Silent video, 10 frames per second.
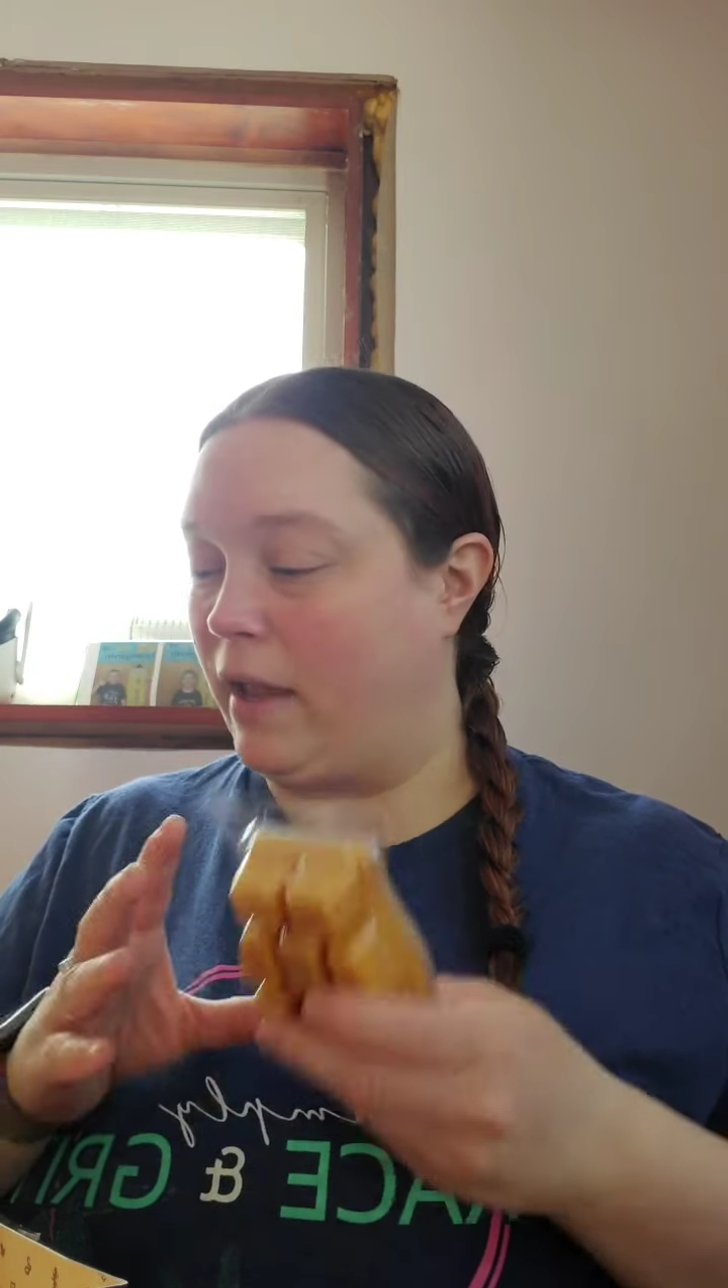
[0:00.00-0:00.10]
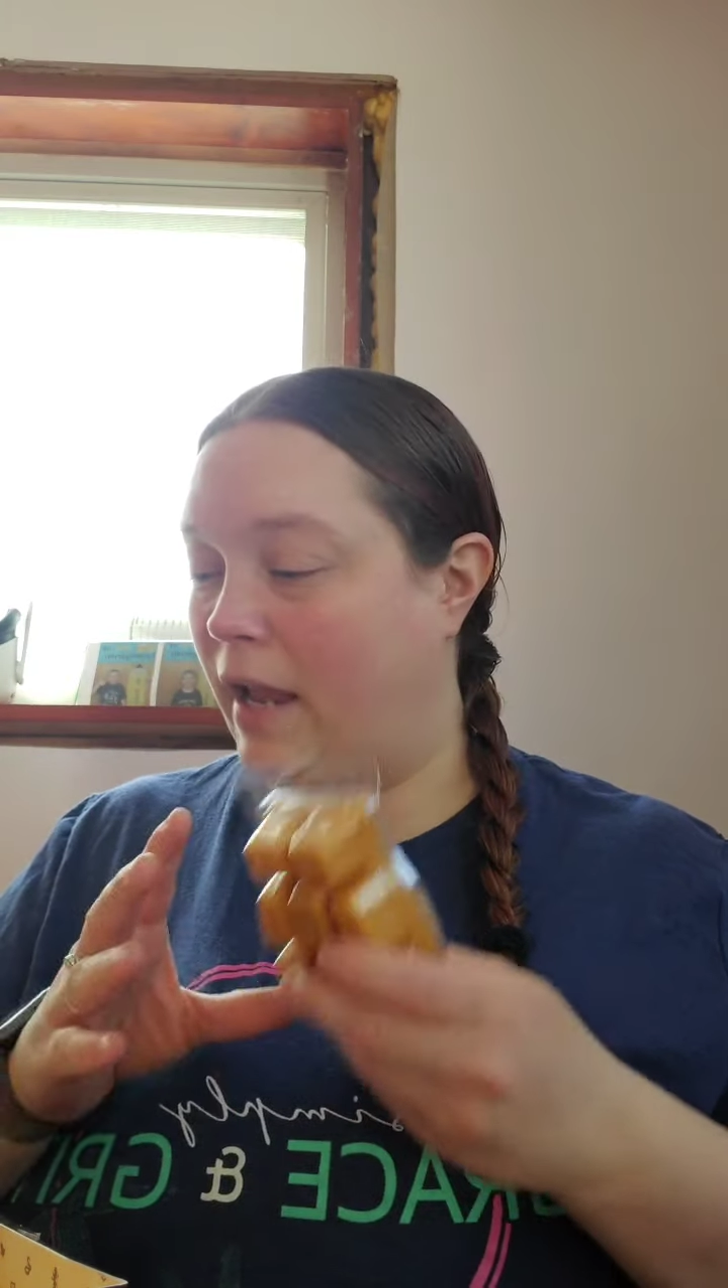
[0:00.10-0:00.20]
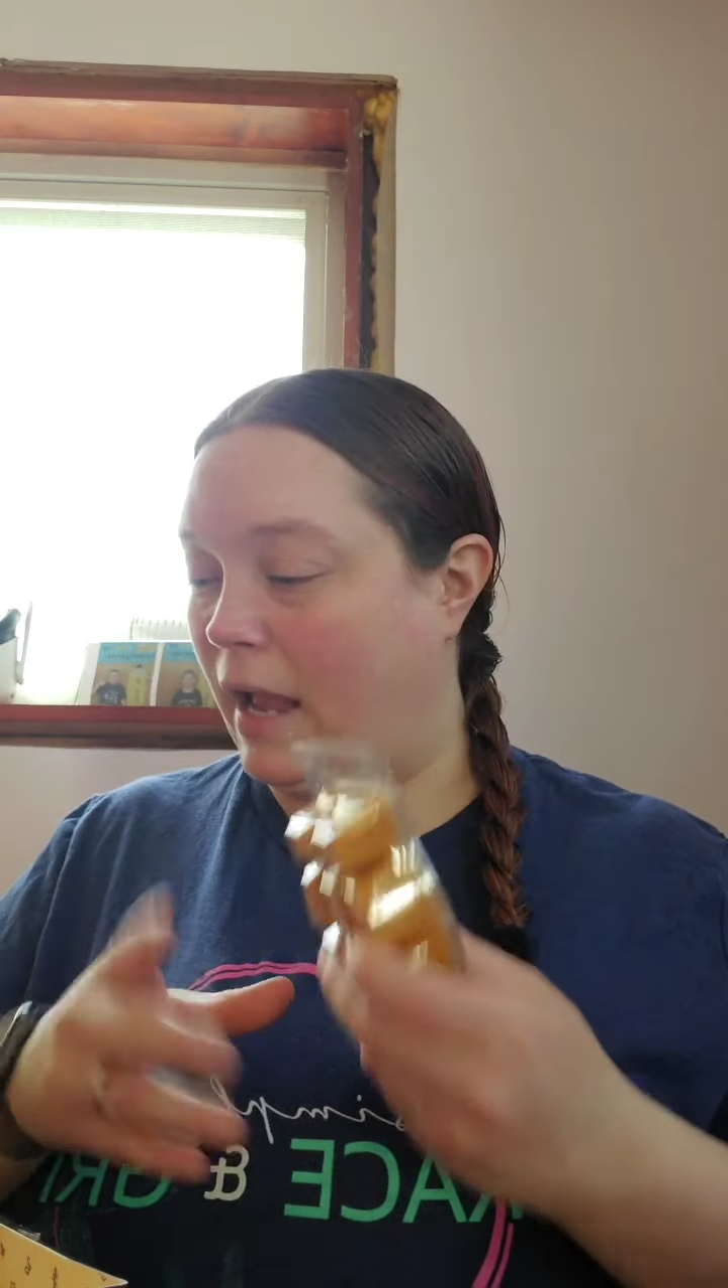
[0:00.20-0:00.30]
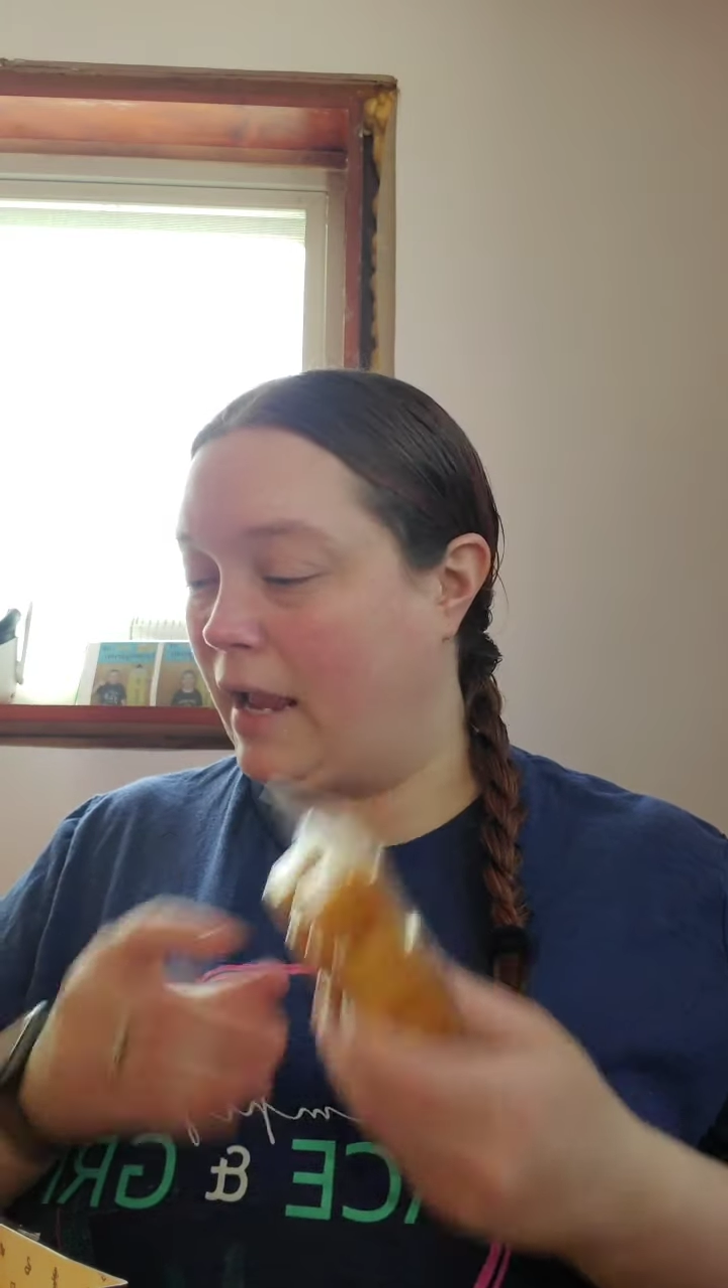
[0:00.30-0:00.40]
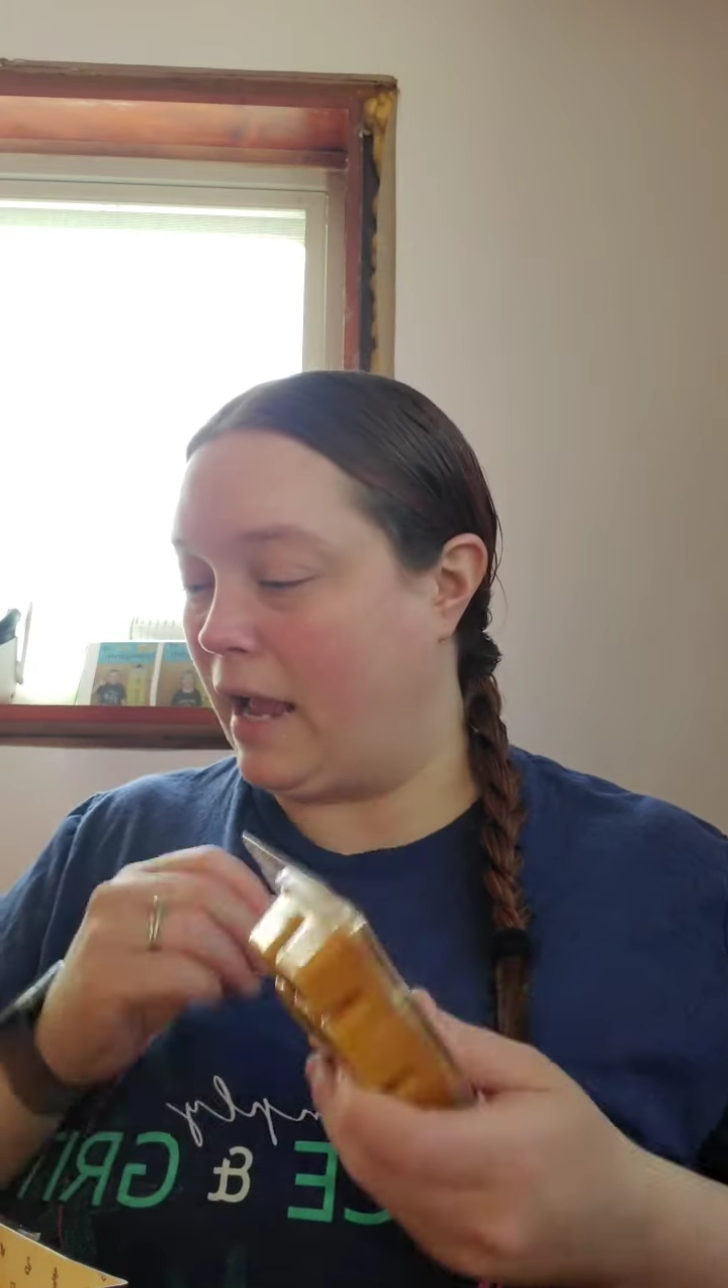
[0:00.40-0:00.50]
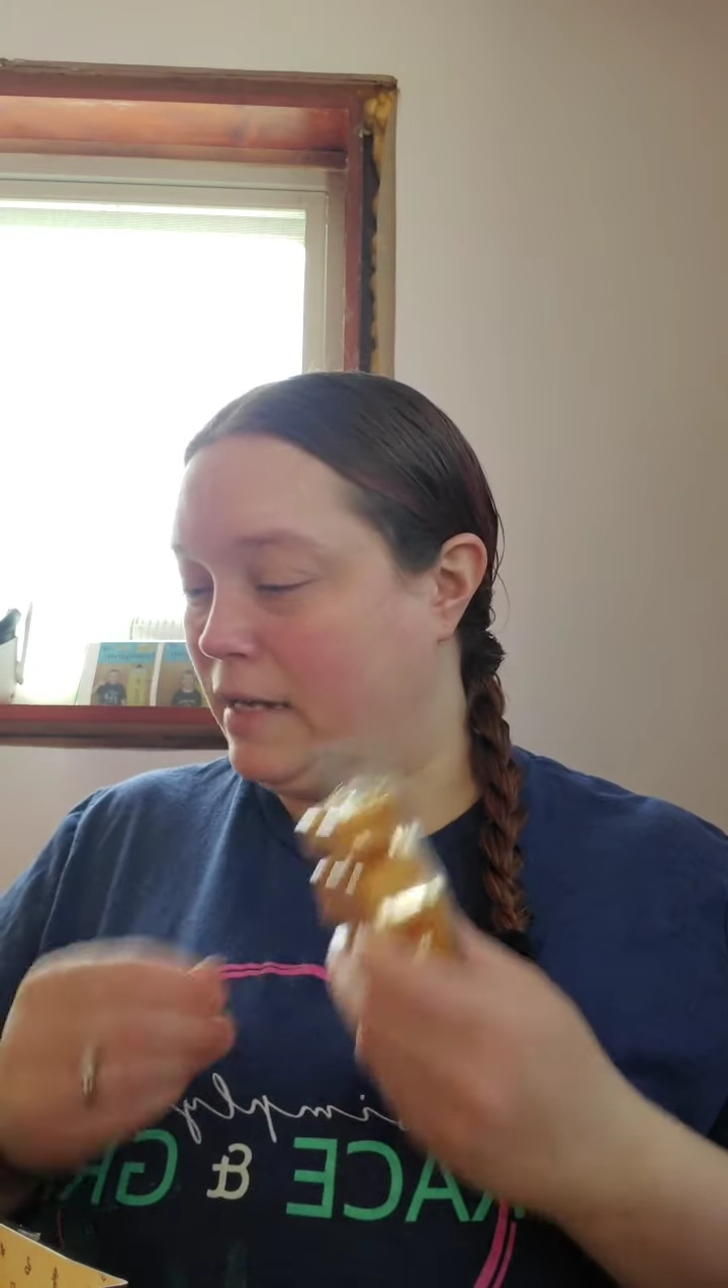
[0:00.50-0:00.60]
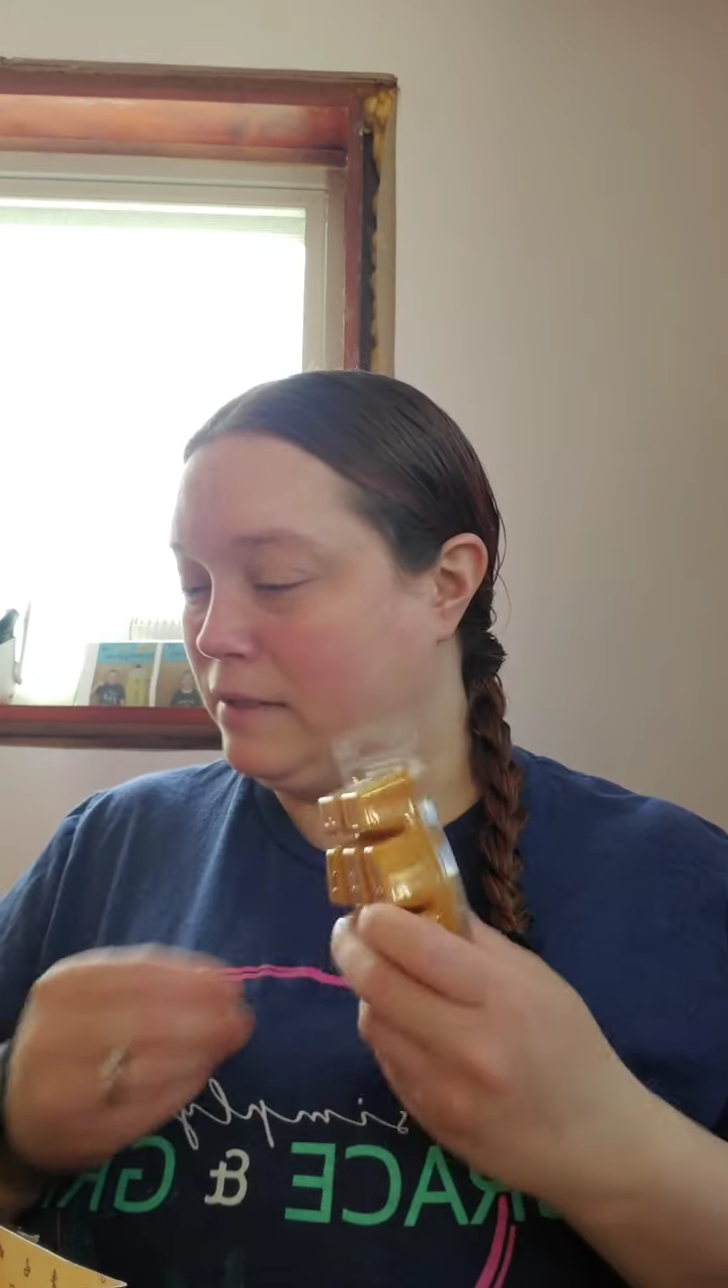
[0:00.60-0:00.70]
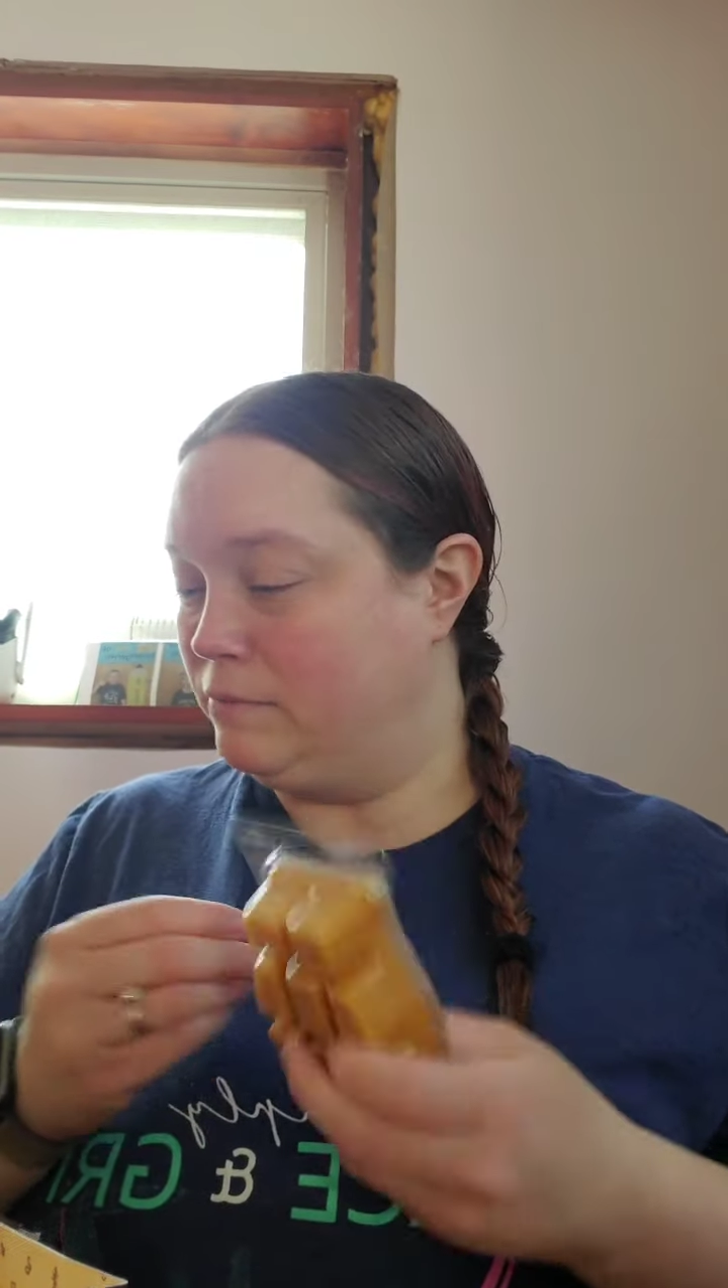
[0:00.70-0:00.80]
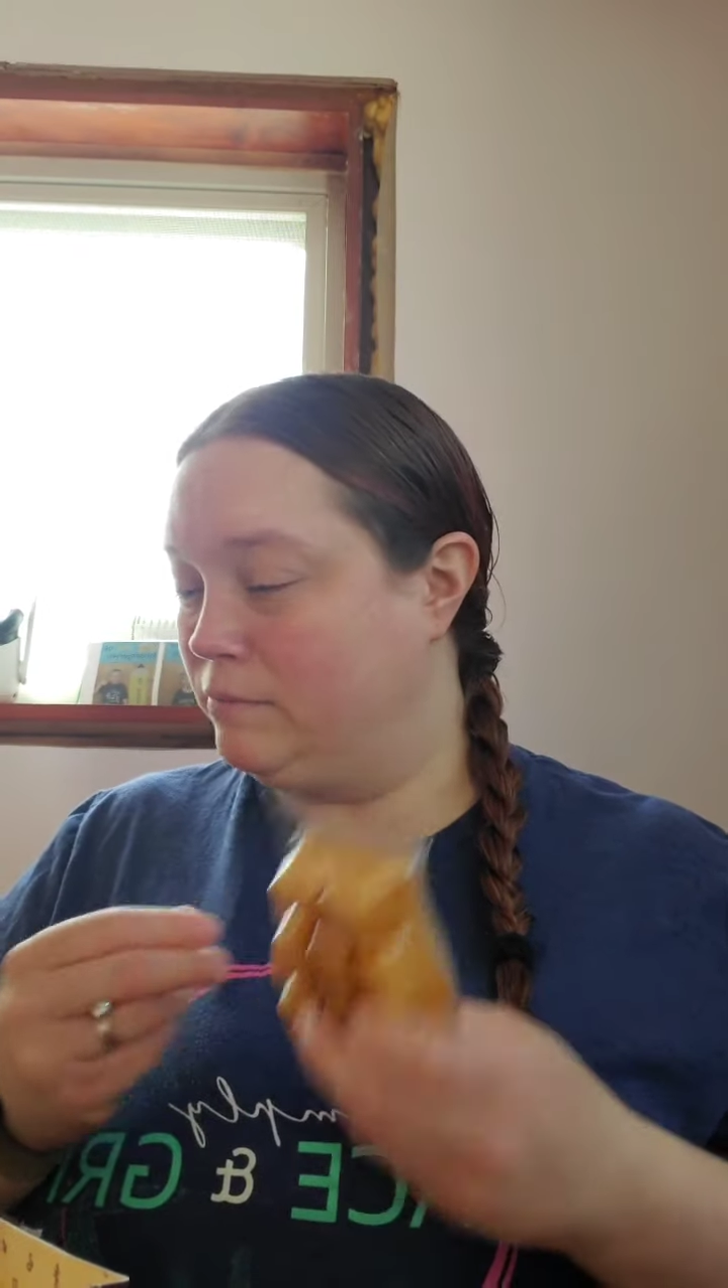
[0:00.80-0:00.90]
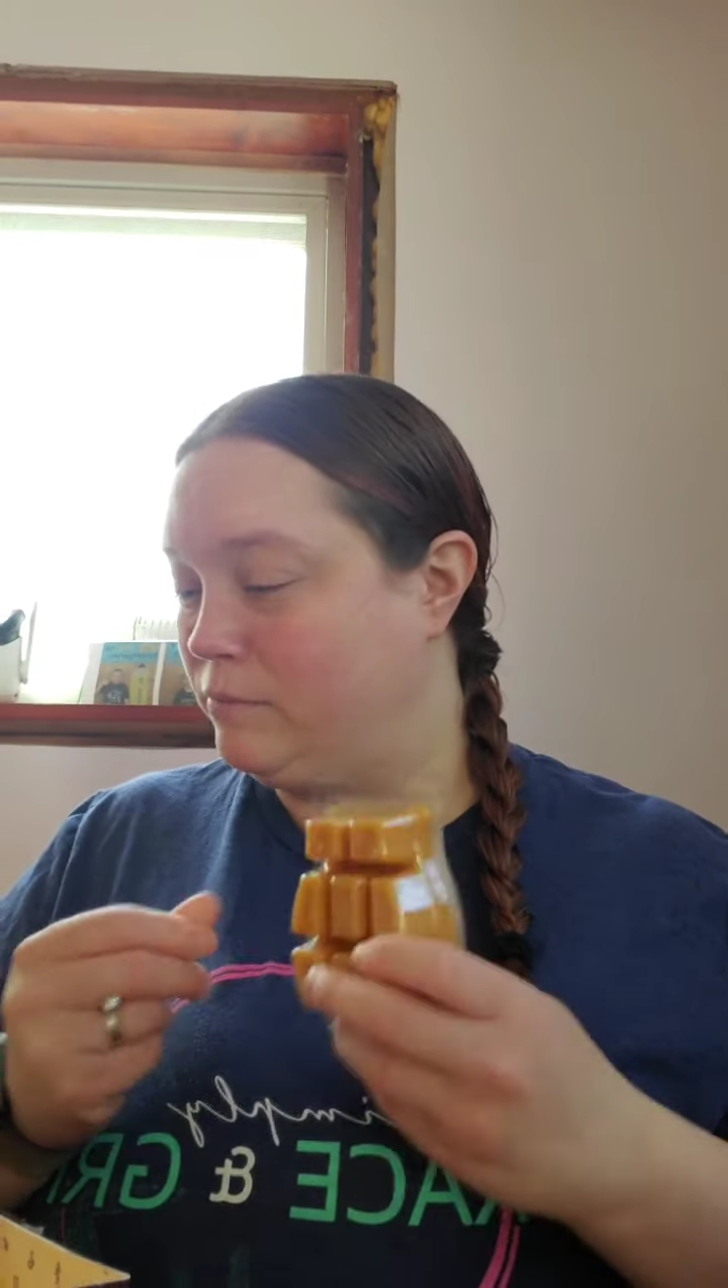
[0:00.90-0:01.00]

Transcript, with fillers: Like I, I